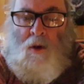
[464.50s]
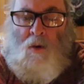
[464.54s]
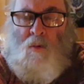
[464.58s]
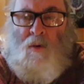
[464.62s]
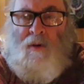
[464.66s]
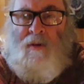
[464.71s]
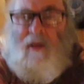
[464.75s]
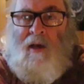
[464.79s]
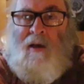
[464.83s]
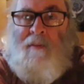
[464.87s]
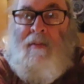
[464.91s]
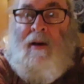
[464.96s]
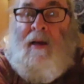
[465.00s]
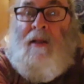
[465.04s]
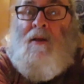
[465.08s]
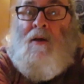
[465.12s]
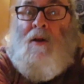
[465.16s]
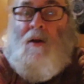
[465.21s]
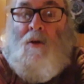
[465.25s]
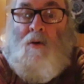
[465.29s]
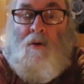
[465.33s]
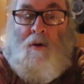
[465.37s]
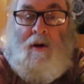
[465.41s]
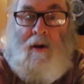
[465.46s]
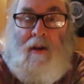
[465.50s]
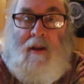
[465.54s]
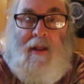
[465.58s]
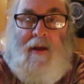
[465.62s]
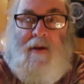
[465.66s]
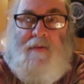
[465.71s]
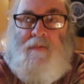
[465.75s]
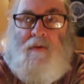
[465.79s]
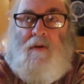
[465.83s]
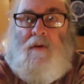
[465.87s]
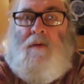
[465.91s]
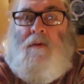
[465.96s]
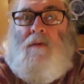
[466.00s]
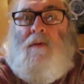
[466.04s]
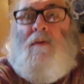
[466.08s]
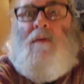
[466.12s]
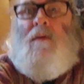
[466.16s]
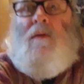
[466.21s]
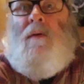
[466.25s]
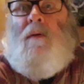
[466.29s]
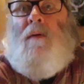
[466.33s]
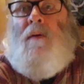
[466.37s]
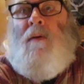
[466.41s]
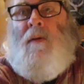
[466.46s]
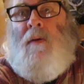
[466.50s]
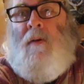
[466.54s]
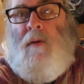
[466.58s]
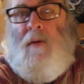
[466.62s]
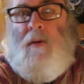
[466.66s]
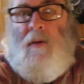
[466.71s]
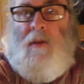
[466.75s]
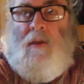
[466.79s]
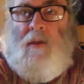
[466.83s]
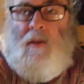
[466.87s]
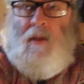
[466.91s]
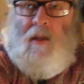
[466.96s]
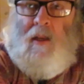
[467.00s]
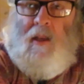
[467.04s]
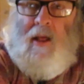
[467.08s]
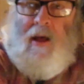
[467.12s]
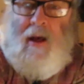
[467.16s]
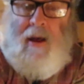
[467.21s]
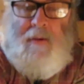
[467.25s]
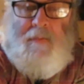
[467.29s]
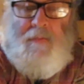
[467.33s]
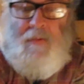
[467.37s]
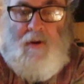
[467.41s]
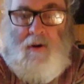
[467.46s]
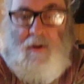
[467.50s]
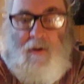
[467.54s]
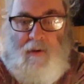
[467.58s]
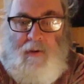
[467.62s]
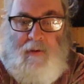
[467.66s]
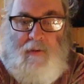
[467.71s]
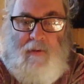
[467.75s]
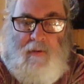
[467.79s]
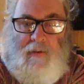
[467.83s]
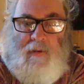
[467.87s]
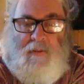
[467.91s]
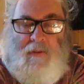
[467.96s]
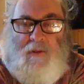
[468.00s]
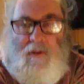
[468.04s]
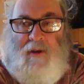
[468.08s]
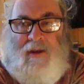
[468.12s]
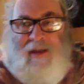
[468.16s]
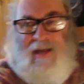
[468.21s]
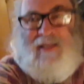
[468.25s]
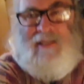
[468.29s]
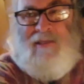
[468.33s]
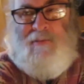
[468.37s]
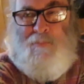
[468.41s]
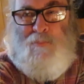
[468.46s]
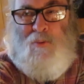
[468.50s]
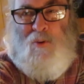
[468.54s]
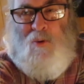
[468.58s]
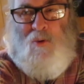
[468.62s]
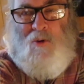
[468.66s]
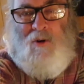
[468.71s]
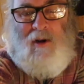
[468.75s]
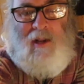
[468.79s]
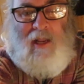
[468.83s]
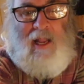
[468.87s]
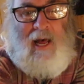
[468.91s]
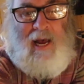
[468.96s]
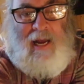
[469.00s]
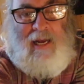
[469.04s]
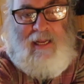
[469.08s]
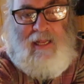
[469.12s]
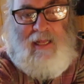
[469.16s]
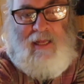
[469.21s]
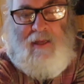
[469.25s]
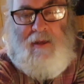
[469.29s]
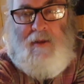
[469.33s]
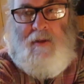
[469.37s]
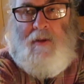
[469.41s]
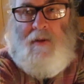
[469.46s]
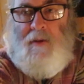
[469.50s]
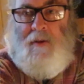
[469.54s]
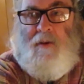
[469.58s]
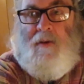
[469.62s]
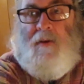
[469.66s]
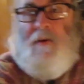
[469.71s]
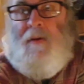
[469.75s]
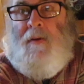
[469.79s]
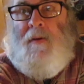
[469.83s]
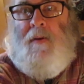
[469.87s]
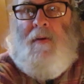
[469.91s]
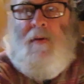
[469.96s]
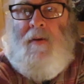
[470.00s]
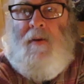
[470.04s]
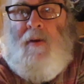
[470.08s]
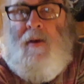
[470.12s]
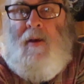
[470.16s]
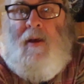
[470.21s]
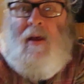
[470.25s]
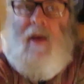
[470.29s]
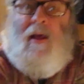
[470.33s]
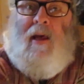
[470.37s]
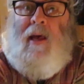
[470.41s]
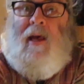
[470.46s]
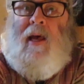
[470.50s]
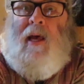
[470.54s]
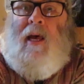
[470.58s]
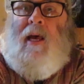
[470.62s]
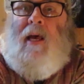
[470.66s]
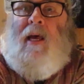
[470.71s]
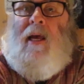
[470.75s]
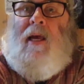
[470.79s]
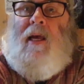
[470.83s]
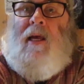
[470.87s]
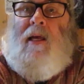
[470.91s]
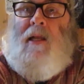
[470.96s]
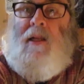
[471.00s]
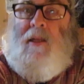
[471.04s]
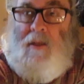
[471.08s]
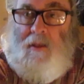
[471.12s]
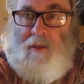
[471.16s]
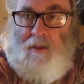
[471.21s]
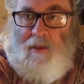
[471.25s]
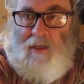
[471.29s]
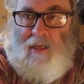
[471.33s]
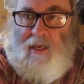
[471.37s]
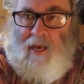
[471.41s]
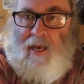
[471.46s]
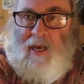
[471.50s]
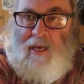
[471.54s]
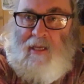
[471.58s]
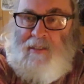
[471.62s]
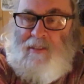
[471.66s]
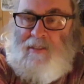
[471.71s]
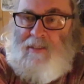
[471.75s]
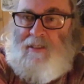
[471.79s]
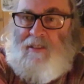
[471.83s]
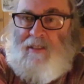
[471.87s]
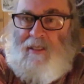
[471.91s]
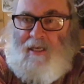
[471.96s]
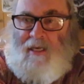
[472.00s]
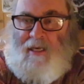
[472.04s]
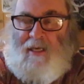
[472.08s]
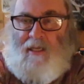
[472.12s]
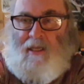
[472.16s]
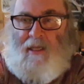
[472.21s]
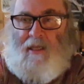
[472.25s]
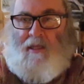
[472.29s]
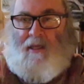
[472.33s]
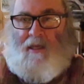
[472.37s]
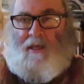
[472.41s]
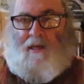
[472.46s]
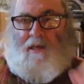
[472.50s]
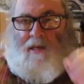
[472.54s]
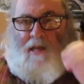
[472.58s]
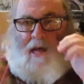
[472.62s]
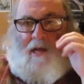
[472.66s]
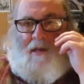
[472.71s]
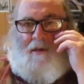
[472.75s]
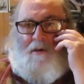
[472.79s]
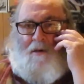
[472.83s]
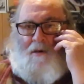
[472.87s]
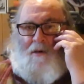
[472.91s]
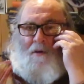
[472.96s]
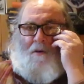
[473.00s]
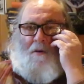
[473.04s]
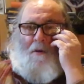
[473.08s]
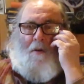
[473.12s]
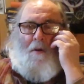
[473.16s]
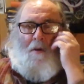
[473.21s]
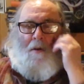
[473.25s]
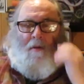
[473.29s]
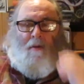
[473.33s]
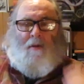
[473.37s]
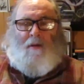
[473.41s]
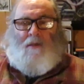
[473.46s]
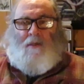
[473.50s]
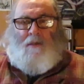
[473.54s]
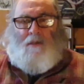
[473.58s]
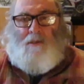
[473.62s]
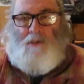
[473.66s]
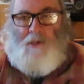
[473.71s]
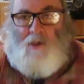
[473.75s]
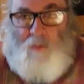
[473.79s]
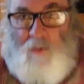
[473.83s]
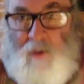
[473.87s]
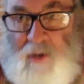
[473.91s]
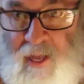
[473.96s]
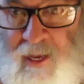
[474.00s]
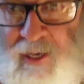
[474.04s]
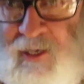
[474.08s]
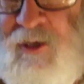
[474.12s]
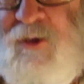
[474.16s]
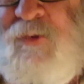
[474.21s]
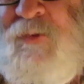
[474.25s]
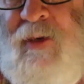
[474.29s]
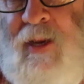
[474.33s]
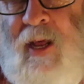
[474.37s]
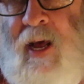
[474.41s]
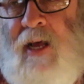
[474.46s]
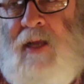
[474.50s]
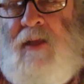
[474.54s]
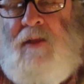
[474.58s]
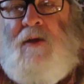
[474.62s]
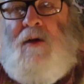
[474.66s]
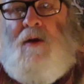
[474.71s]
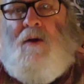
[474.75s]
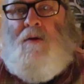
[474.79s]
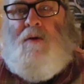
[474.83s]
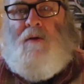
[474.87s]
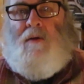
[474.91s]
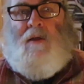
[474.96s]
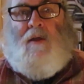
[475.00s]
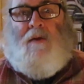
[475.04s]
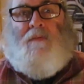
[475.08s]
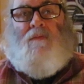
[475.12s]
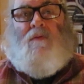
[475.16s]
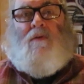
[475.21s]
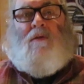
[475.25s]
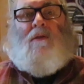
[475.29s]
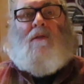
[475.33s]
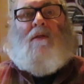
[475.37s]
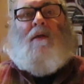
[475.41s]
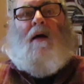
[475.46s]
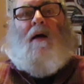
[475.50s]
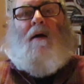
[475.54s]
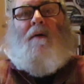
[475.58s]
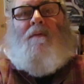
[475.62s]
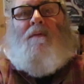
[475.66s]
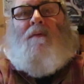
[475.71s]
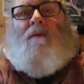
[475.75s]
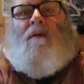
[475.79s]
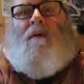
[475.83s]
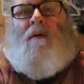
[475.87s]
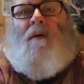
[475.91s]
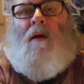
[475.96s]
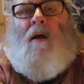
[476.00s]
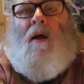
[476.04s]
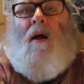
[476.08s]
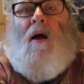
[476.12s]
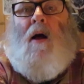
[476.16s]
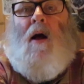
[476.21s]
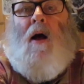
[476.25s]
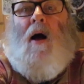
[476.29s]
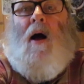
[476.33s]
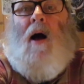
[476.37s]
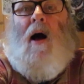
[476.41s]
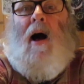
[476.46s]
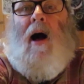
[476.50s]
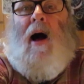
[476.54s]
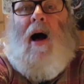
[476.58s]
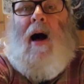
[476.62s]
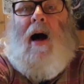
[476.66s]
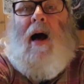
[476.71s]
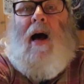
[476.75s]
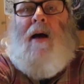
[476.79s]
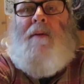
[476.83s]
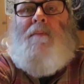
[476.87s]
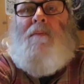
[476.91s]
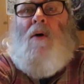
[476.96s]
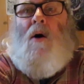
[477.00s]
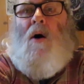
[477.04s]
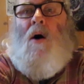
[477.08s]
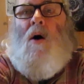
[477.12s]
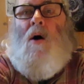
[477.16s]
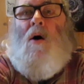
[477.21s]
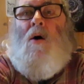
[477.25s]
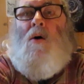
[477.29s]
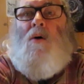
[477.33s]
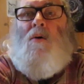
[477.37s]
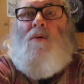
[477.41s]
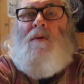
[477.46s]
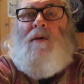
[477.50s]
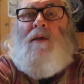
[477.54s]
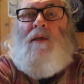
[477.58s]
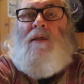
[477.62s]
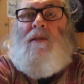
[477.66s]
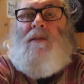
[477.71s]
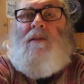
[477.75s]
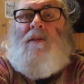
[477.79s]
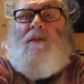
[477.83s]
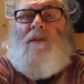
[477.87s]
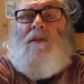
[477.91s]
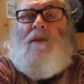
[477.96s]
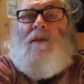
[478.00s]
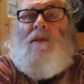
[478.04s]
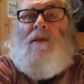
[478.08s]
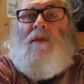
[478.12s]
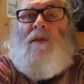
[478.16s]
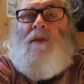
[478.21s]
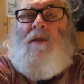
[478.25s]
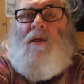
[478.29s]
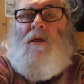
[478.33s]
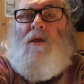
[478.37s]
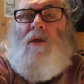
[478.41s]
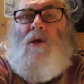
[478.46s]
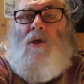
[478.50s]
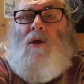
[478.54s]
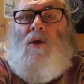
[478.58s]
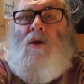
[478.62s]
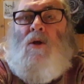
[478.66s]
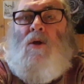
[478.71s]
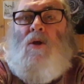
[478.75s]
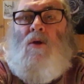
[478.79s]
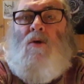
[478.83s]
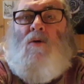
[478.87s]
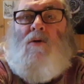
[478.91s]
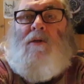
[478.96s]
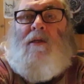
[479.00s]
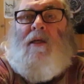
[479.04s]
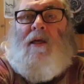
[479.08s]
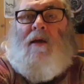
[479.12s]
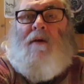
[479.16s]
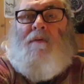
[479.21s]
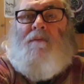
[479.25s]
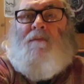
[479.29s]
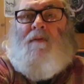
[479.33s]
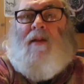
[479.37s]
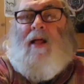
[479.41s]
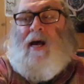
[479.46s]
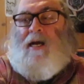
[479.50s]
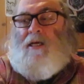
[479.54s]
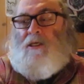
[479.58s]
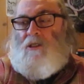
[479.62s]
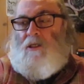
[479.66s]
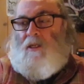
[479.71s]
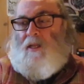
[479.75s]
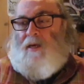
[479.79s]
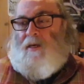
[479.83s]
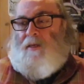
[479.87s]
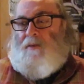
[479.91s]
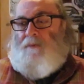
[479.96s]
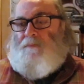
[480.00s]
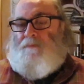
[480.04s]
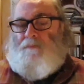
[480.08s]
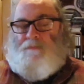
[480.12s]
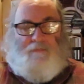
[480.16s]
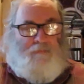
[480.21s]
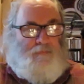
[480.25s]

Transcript: one thing about the lower level library, it's poor lighting and you can't see anything down there. So when I go down there looking for stuff, I'm always using a flashlight.